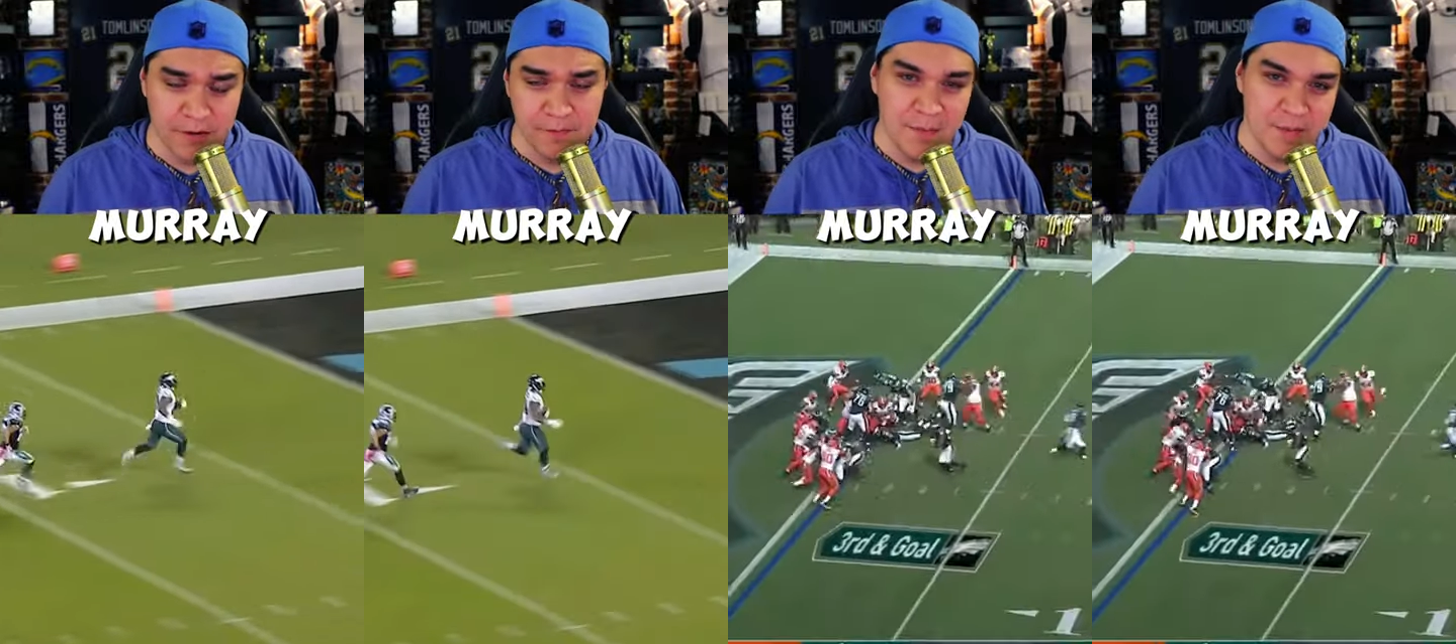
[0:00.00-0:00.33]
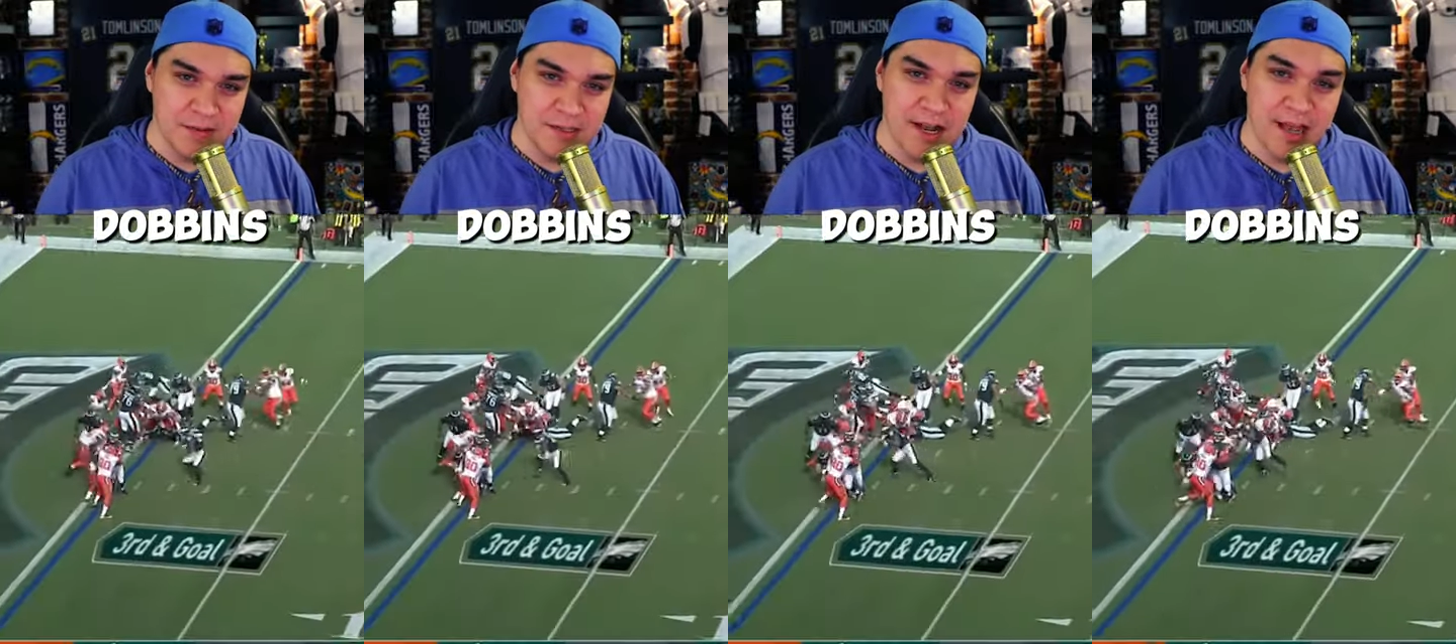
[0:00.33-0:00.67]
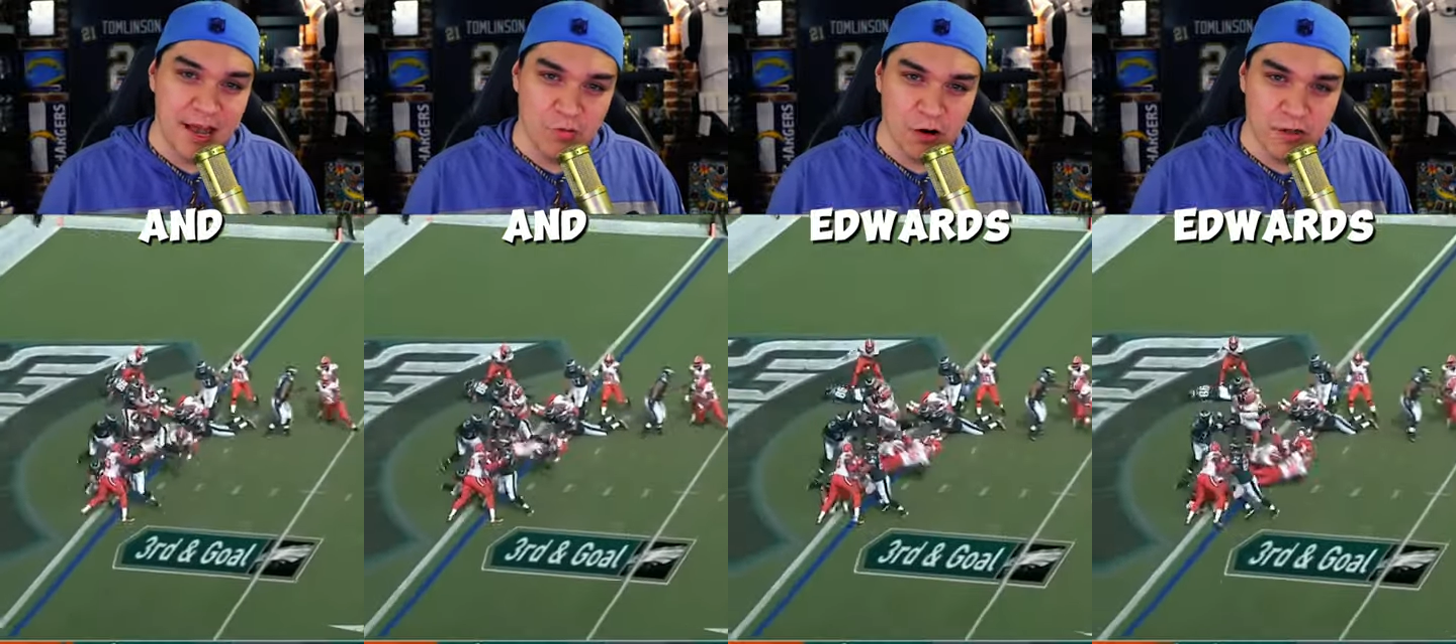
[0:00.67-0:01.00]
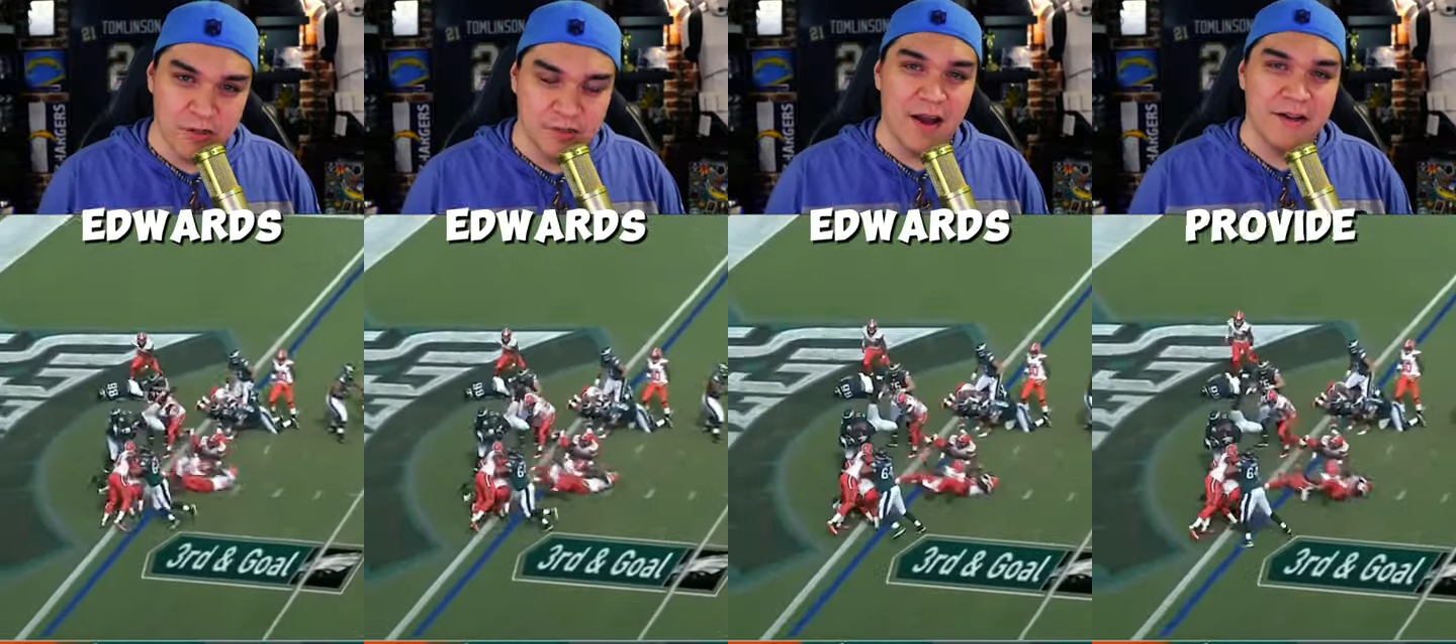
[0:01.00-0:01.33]
Dobbins and
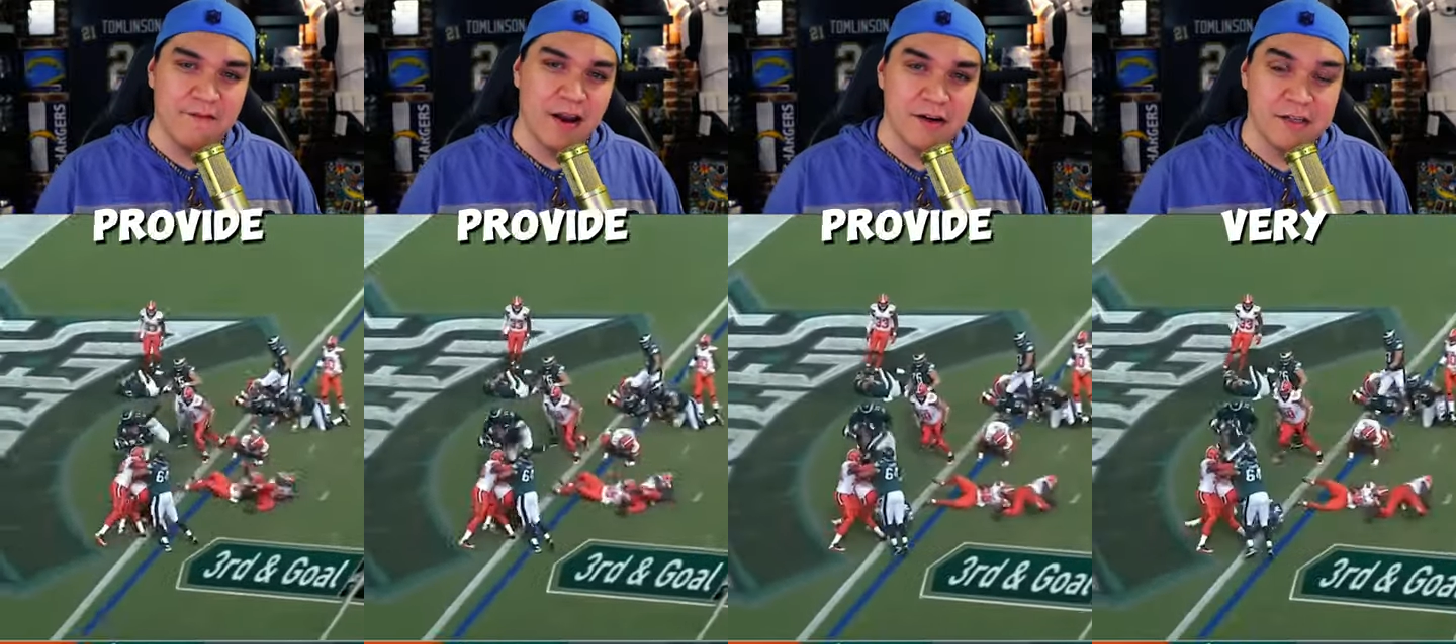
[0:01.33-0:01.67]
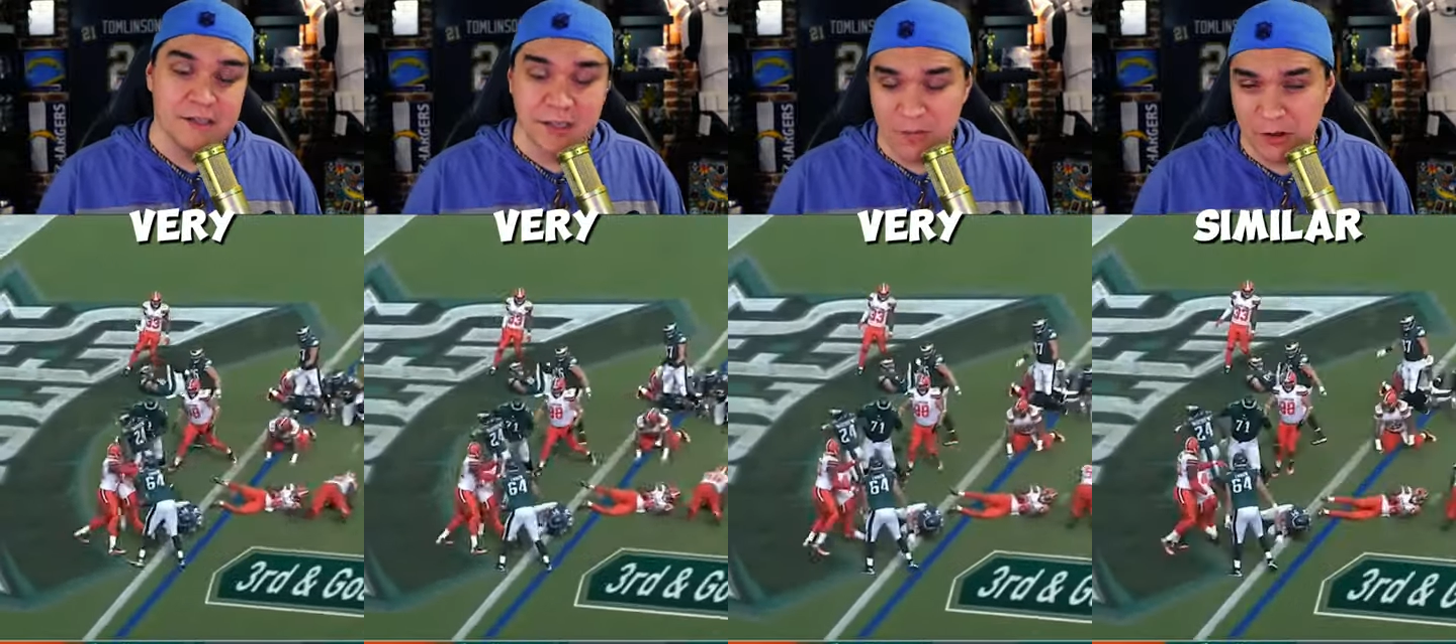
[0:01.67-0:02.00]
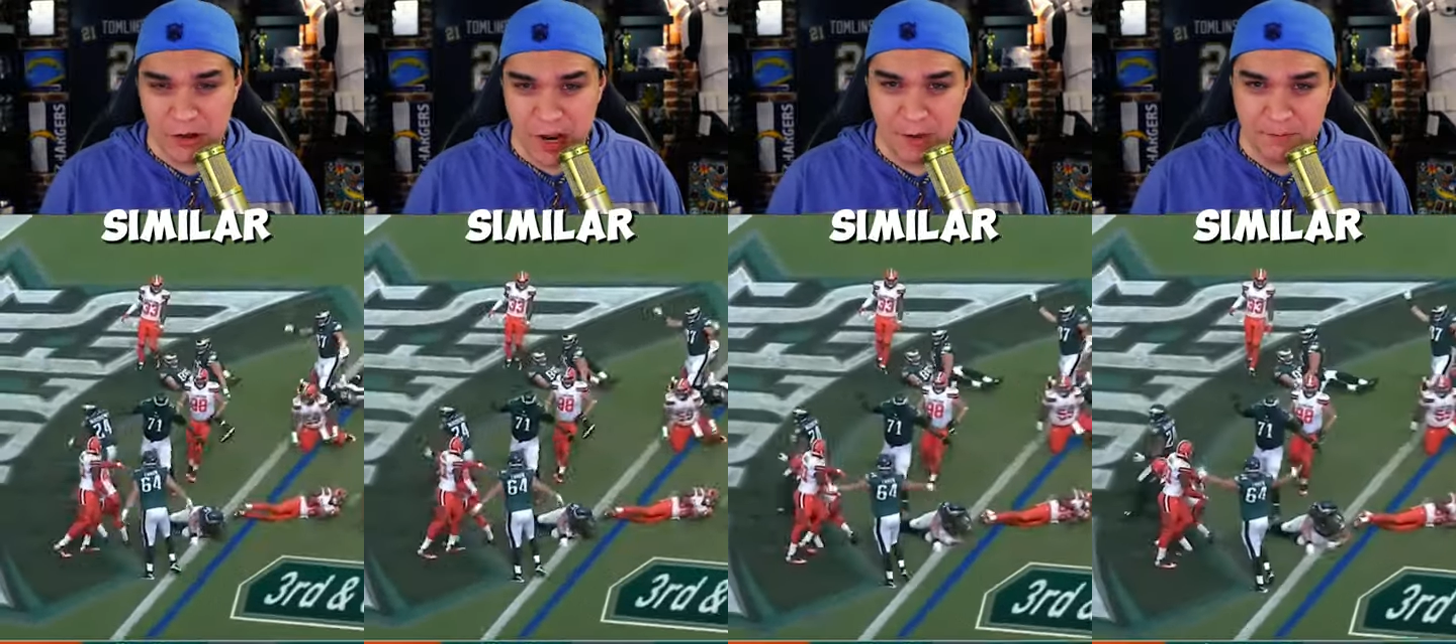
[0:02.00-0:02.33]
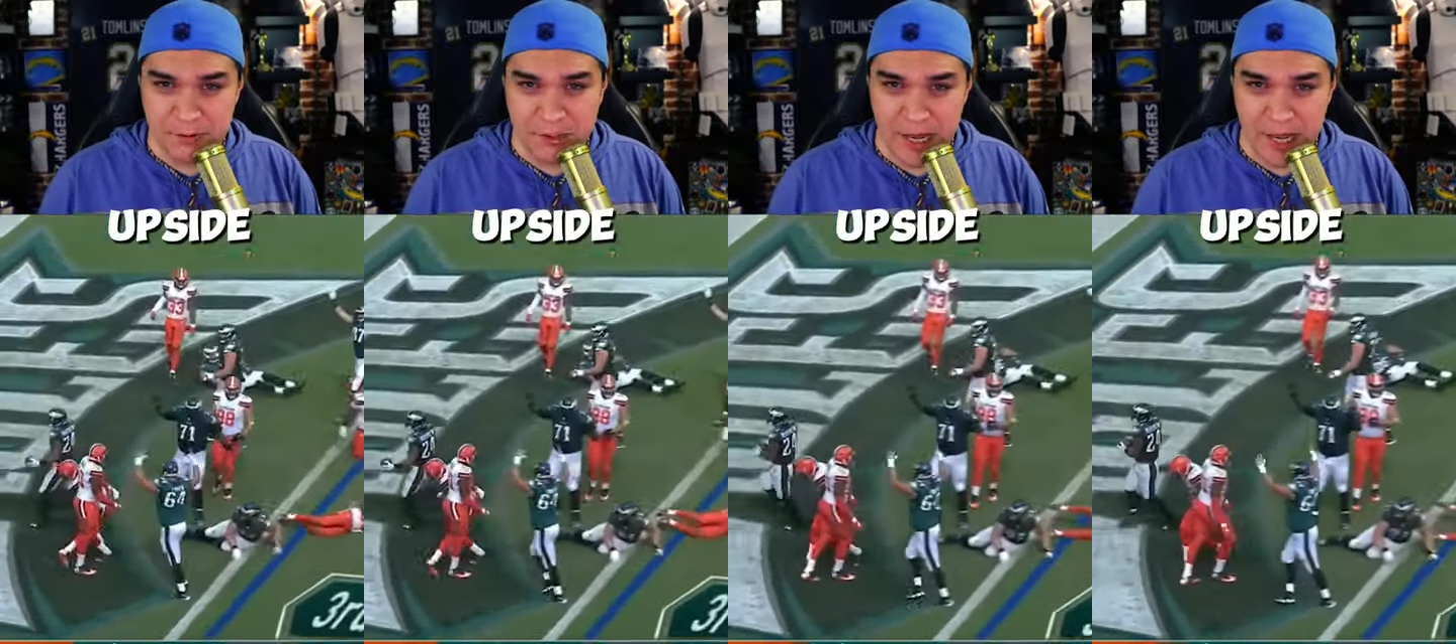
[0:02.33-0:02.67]
Edwards provide very similar
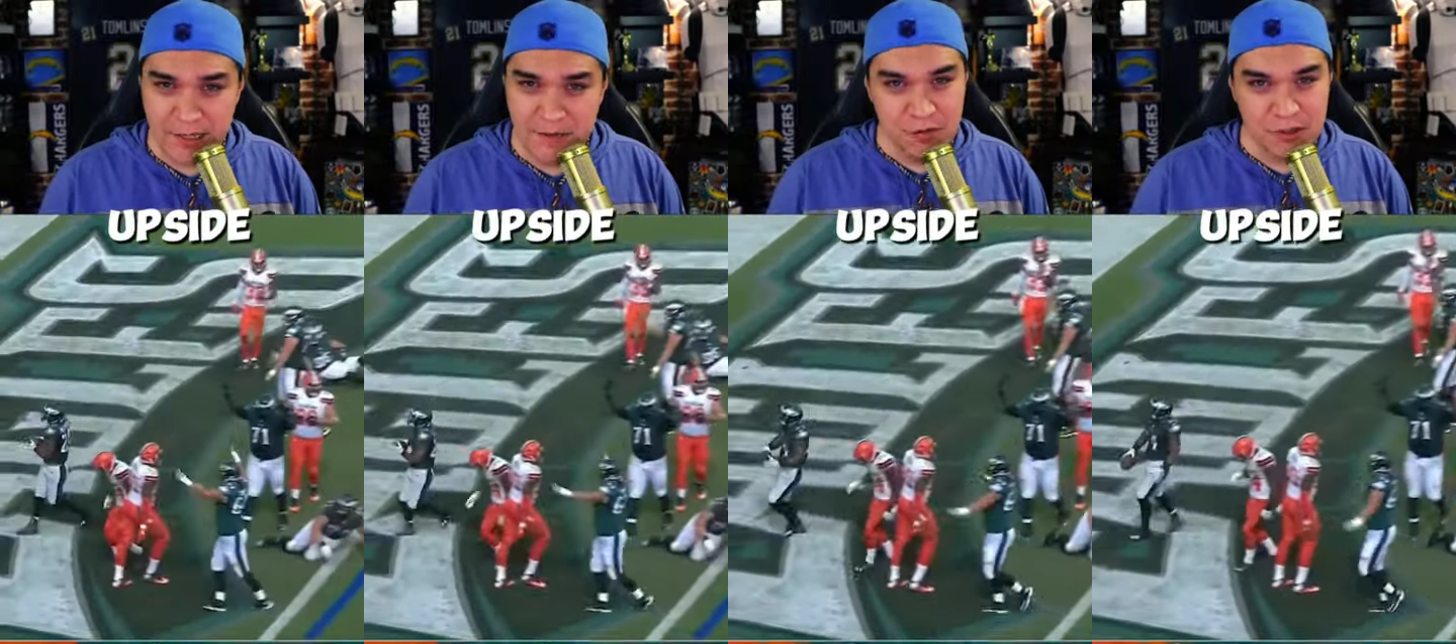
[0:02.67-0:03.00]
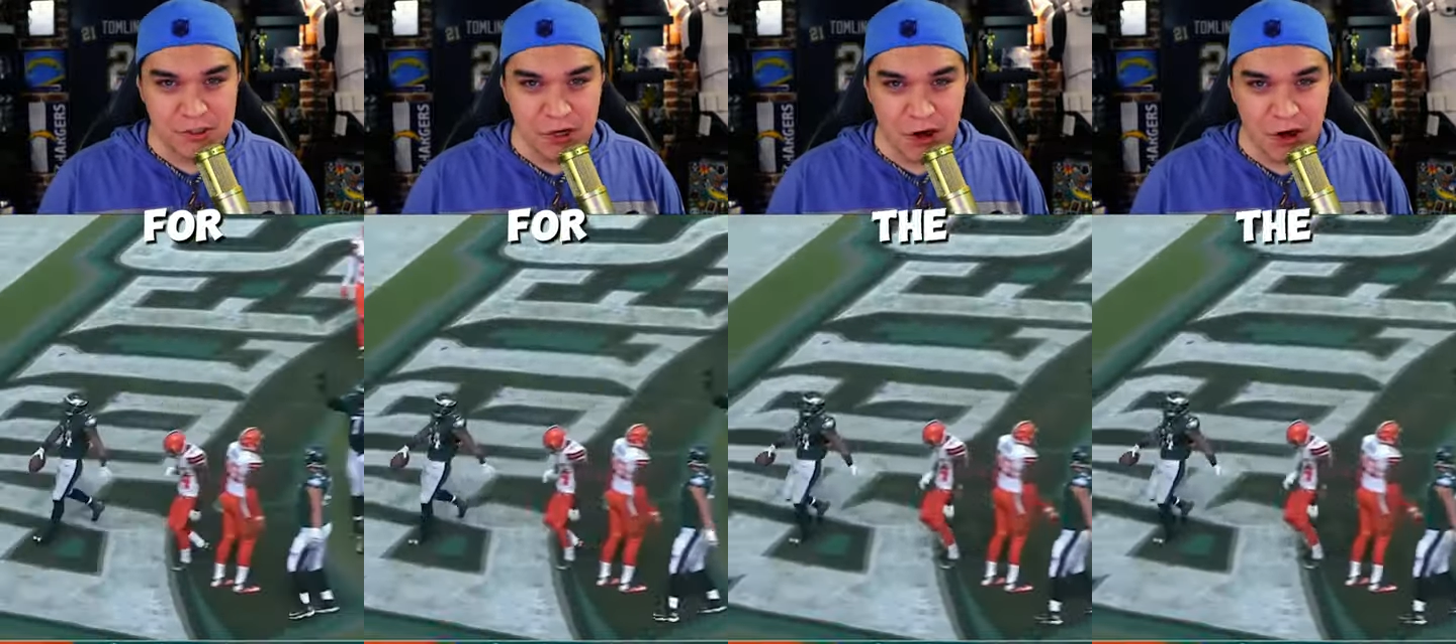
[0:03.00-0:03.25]
upside for the